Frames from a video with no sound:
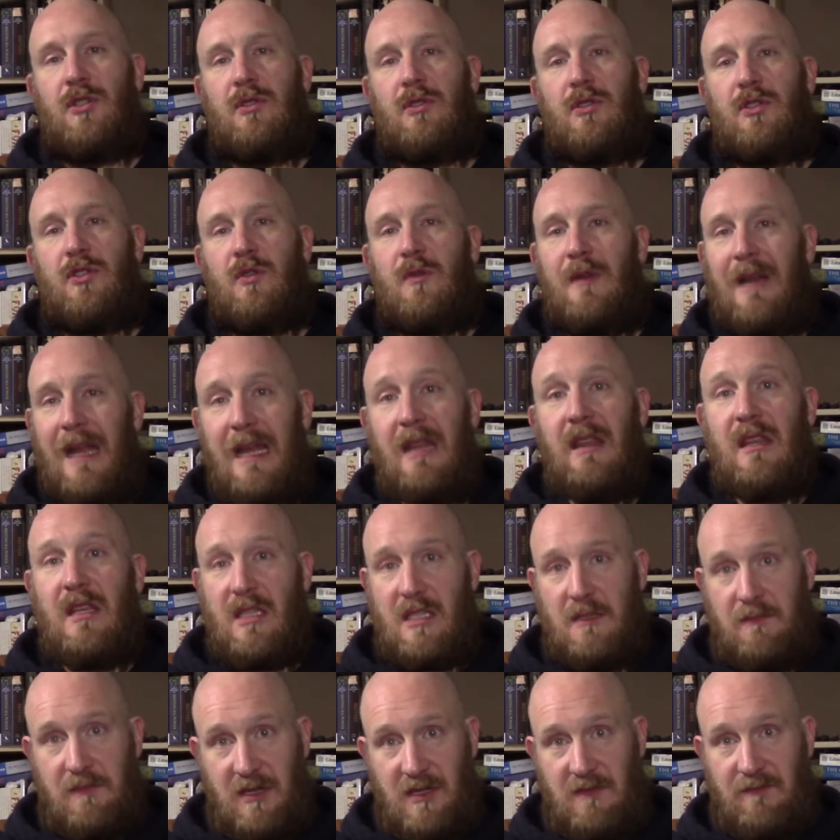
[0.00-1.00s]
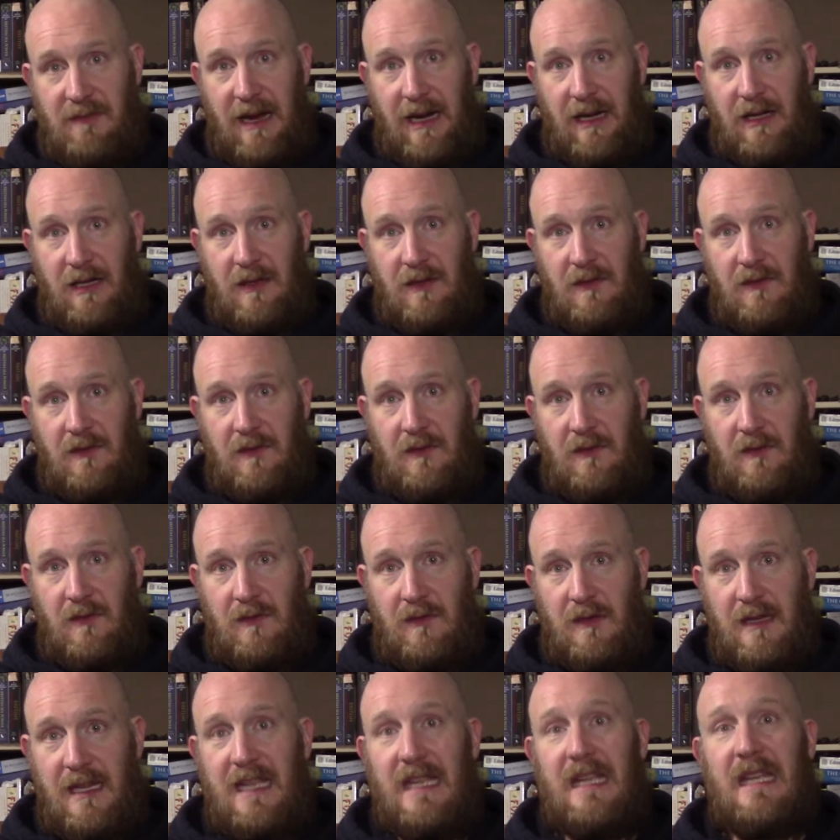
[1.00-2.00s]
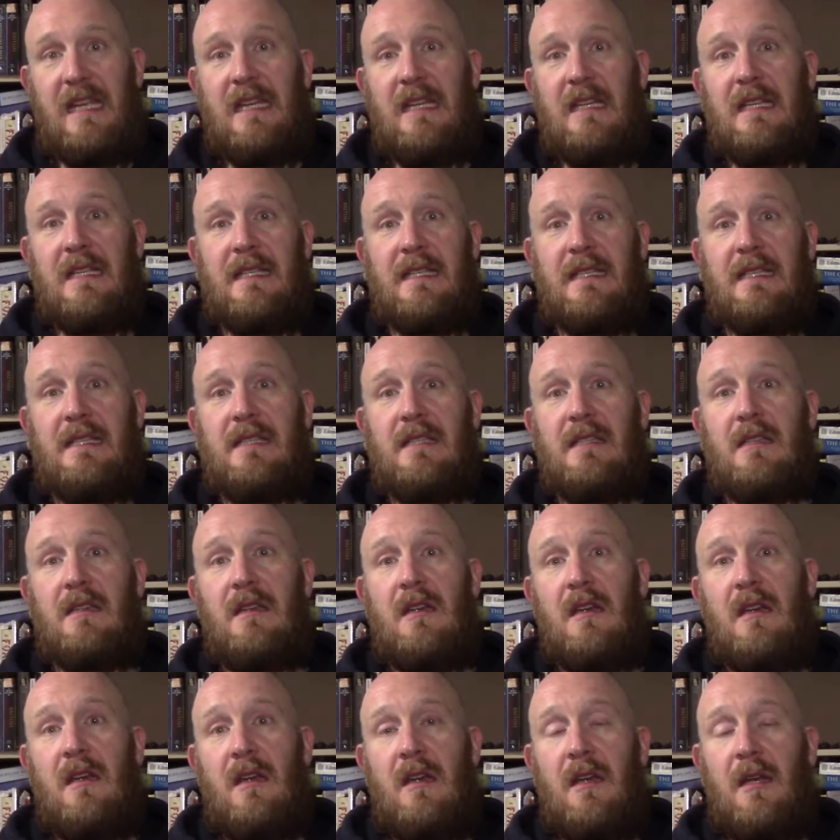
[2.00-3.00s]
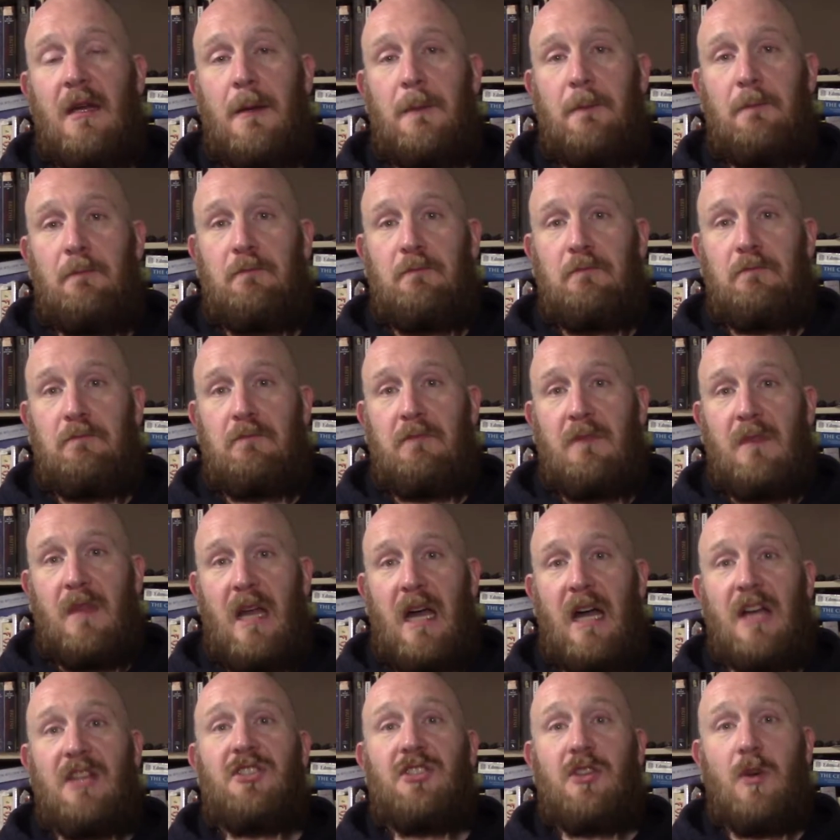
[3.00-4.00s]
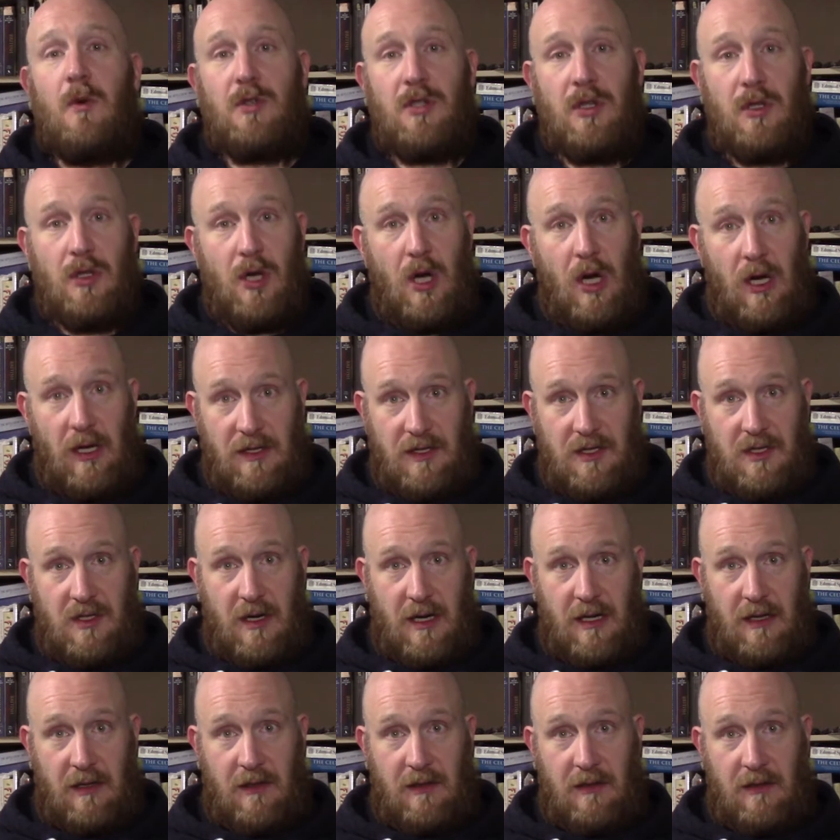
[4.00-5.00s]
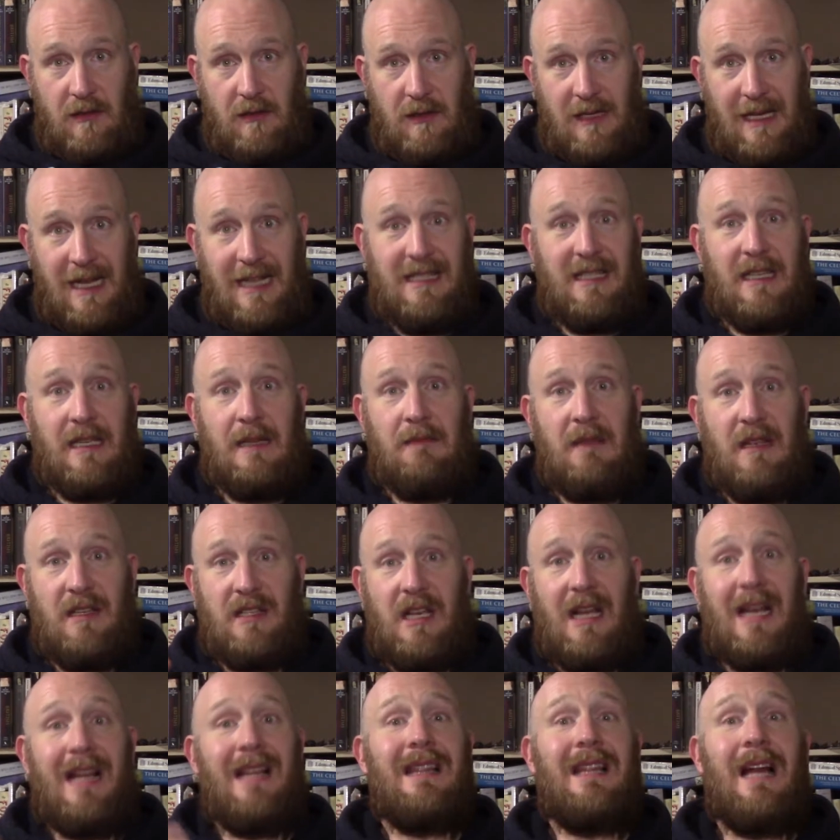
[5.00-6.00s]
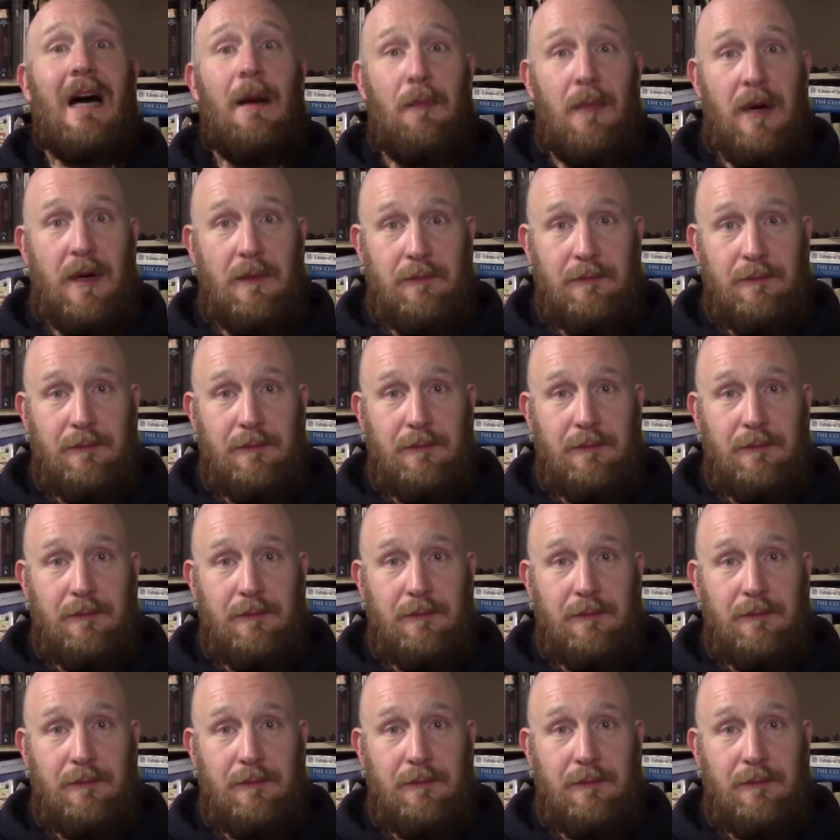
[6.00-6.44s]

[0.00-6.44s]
to an atheist perspective, is a social construct. It's a club.